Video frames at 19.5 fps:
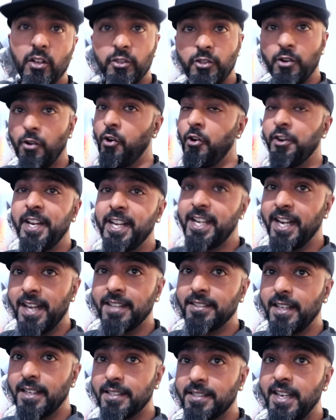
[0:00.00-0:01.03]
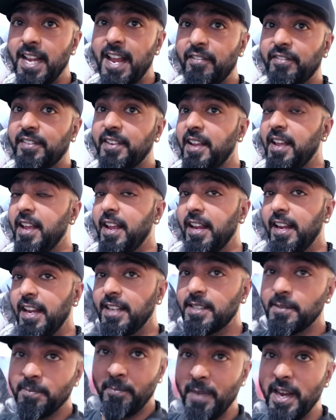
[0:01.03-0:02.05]
The only guys that's left
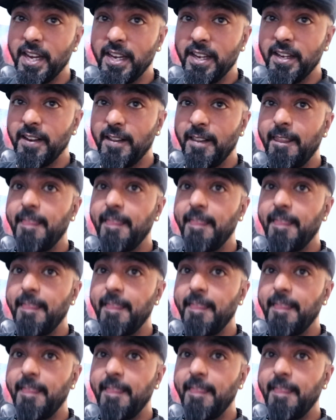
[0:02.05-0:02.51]
is me